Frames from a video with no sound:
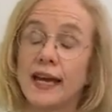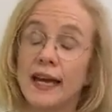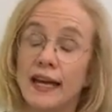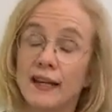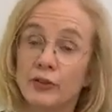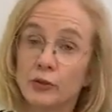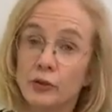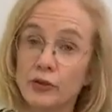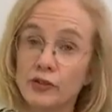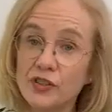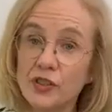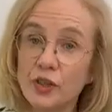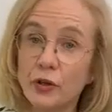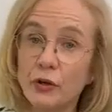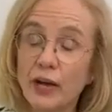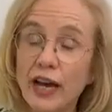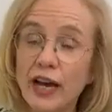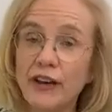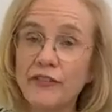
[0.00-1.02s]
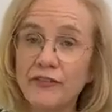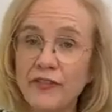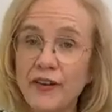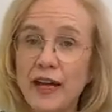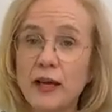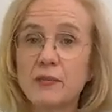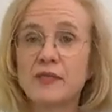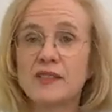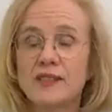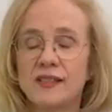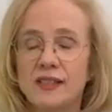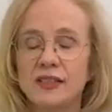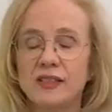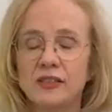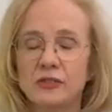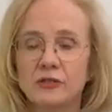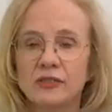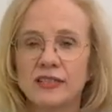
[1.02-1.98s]
And also our Pharmacy
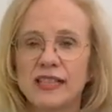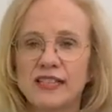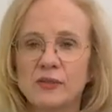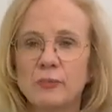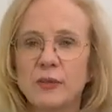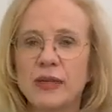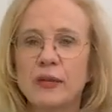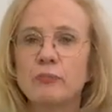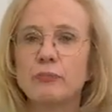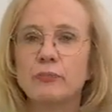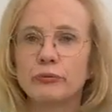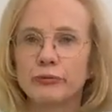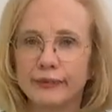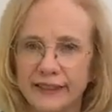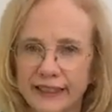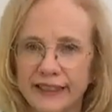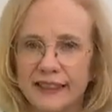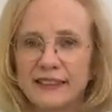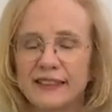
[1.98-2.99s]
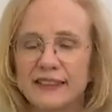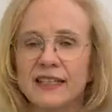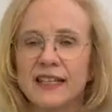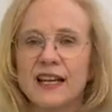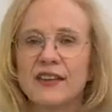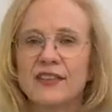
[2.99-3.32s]
Guild has been brilliant.